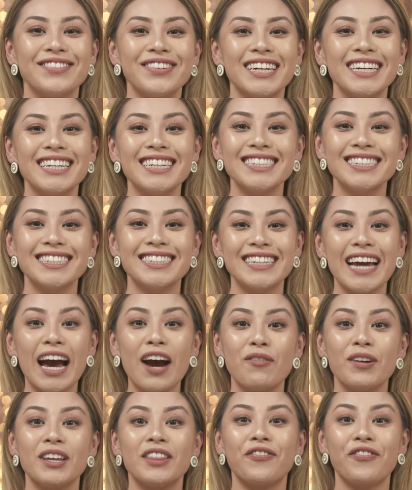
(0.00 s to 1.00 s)
We're gonna
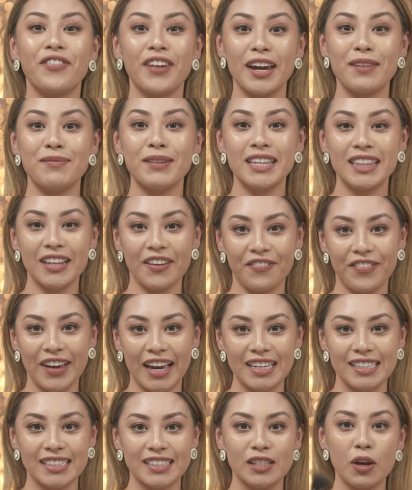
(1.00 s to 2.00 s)
start with framing the
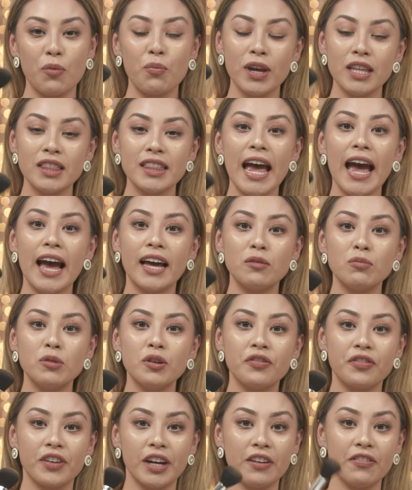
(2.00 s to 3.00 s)
face. So with the
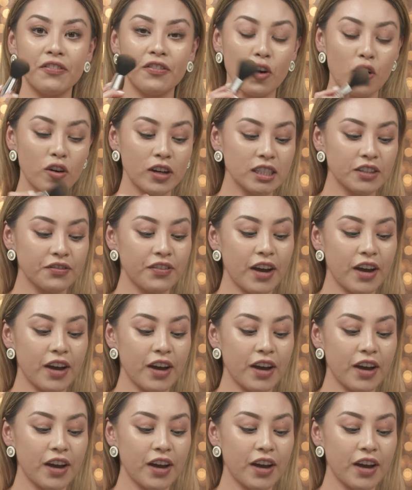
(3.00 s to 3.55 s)
Animal Free Flawless